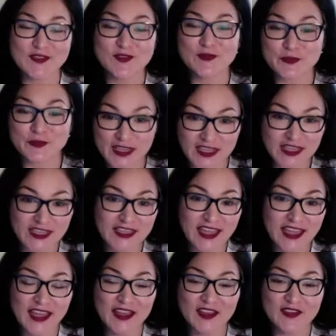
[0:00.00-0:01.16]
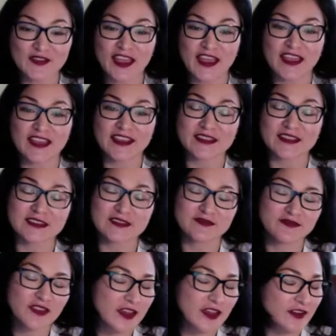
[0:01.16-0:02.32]
we have a
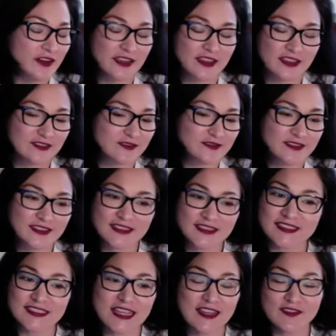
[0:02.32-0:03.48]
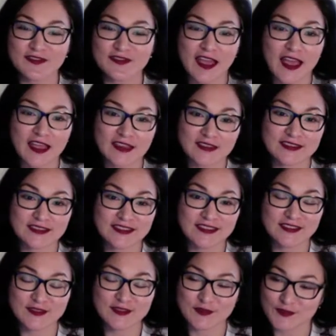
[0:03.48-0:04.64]
very steadfast
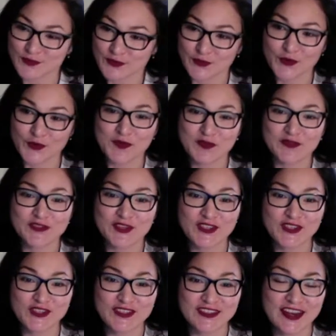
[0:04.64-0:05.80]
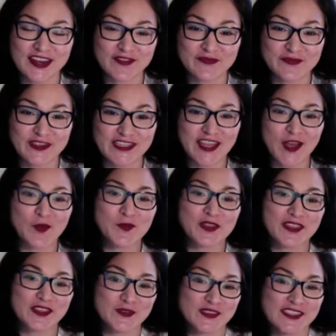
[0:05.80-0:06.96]
group of judges that have been helping
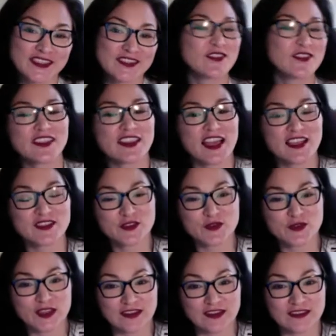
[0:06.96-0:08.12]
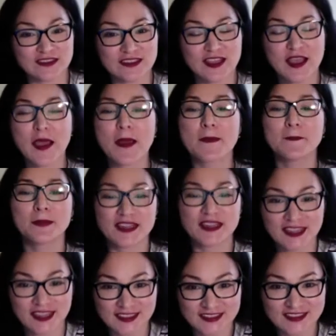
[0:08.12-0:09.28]
us with this for the last few years.
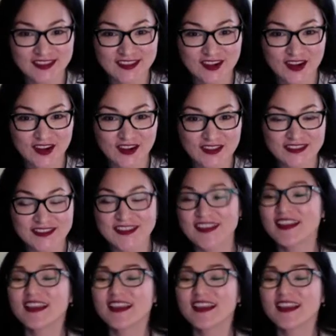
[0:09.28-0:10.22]
Bless their hearts.